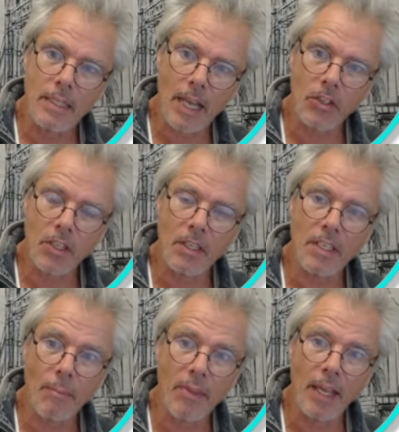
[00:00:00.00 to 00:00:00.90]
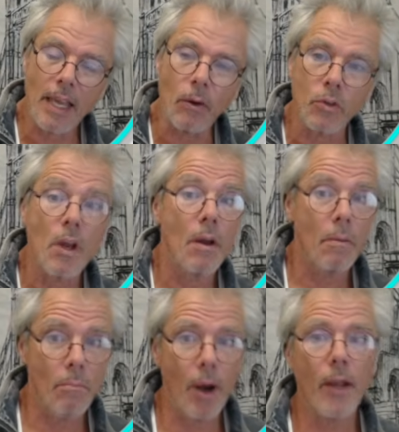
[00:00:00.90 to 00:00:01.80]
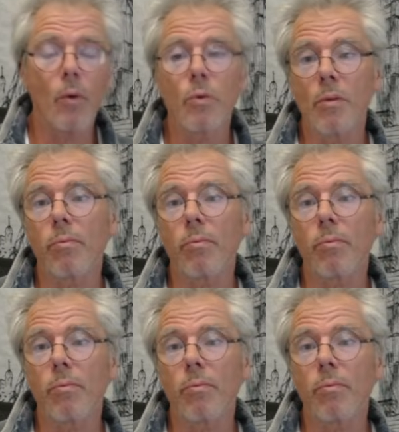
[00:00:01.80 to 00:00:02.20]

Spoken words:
touching something else might cause